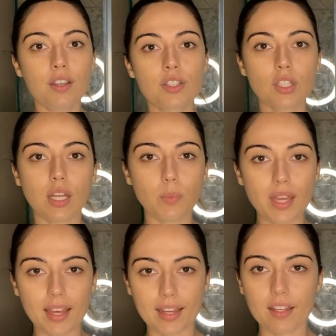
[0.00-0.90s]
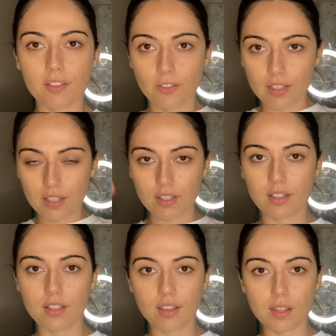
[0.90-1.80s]
So now we have
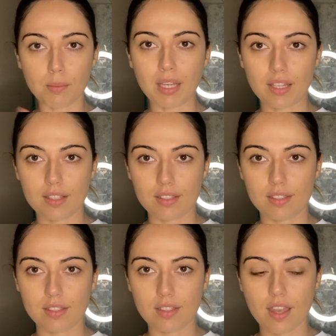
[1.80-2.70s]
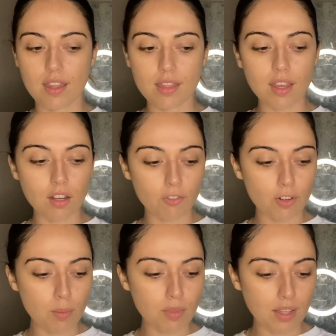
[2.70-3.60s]
the base, and then
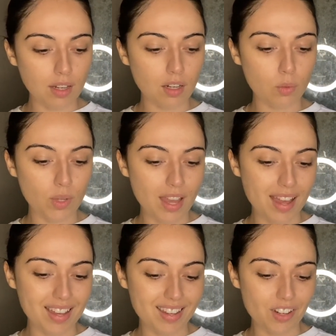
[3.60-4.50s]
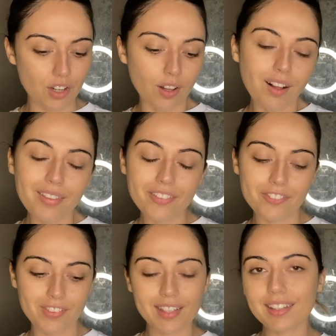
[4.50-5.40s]
from there we add all the
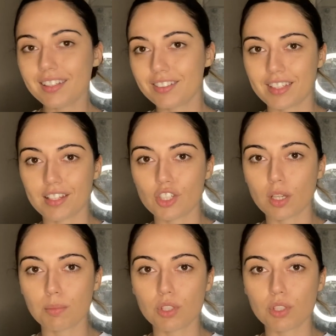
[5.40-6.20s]
fun little touch-ups.